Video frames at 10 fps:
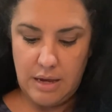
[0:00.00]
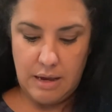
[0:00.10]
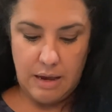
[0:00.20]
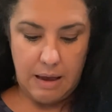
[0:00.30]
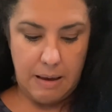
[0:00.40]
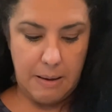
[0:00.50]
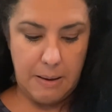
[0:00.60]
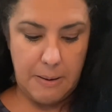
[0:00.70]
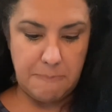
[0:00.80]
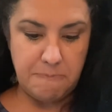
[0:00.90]

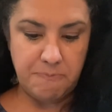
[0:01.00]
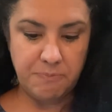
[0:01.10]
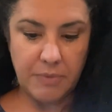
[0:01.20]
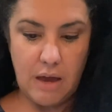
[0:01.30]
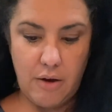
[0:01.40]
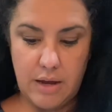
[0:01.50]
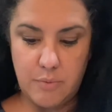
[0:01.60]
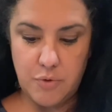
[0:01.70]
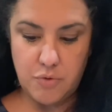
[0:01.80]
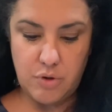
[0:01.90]
How
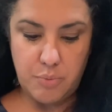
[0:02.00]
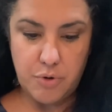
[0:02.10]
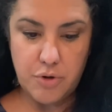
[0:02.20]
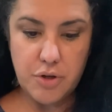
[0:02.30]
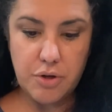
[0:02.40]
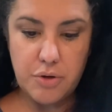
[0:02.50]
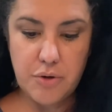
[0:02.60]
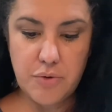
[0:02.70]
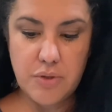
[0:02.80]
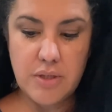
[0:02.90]
animals
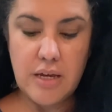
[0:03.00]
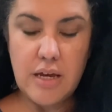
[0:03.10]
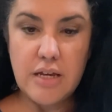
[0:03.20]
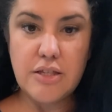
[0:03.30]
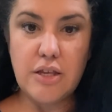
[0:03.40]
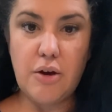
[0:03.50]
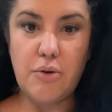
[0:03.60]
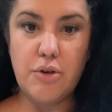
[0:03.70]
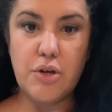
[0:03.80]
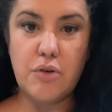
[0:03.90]
reproduce. So
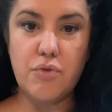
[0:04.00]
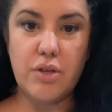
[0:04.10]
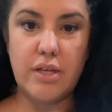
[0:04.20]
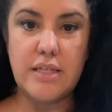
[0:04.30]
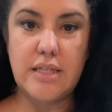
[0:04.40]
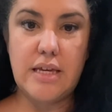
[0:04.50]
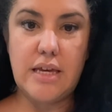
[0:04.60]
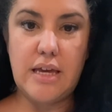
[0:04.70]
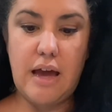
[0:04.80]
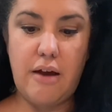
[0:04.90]
you can really
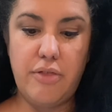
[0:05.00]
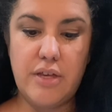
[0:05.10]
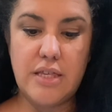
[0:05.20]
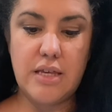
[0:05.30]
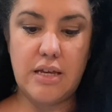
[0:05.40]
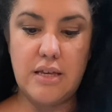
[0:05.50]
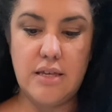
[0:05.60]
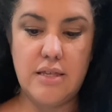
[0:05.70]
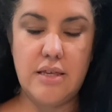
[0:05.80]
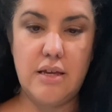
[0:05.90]
see how this
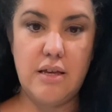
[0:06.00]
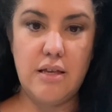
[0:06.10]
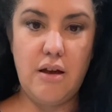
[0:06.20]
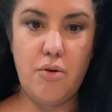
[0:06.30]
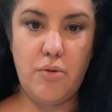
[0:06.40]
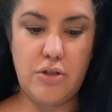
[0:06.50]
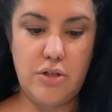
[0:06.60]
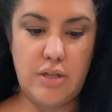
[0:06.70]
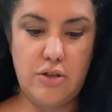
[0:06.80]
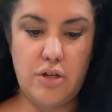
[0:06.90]
is not only
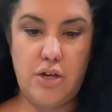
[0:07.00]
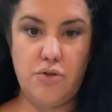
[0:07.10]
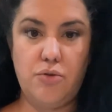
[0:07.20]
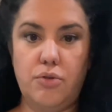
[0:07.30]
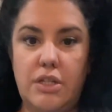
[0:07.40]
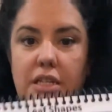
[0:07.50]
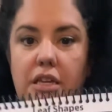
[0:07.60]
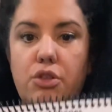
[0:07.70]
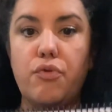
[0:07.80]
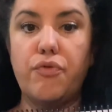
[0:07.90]
just educational to
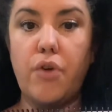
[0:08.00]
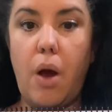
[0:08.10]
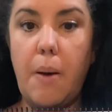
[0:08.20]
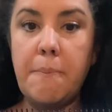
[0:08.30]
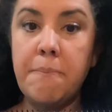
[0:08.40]
teach from,